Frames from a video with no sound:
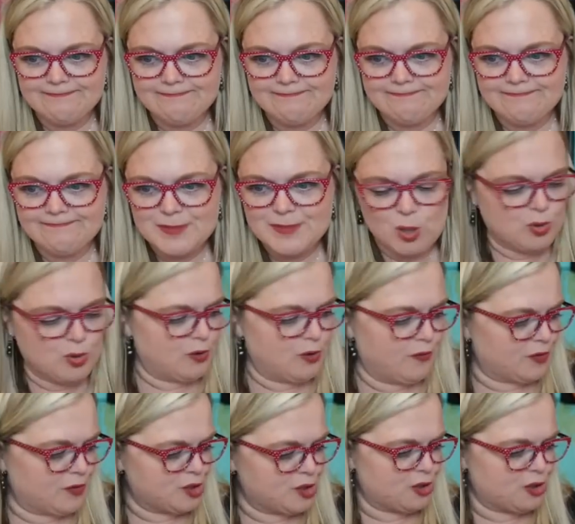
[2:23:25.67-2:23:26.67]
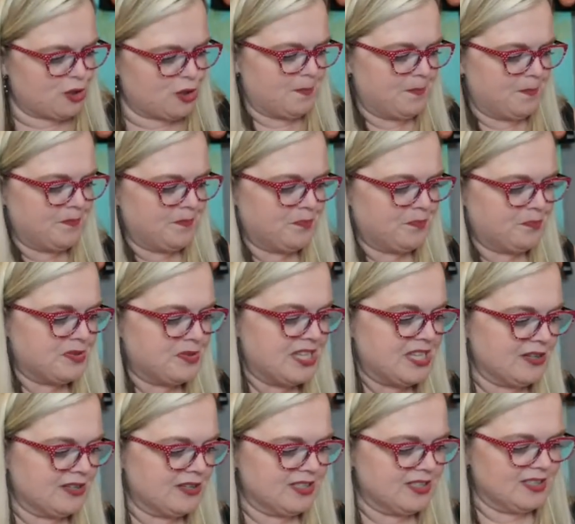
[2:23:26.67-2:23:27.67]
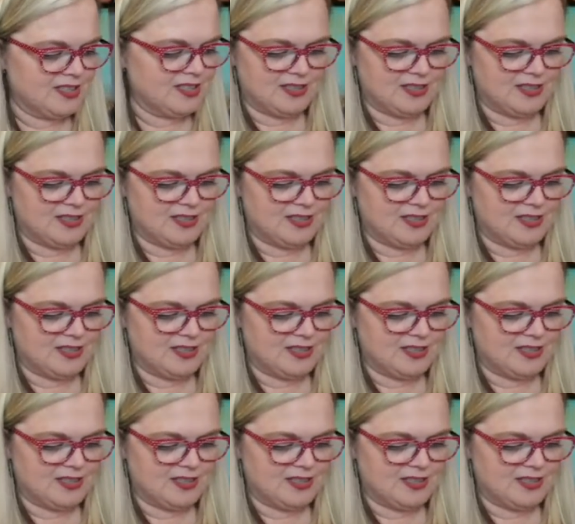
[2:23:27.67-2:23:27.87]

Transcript: don't know for sure. But they're little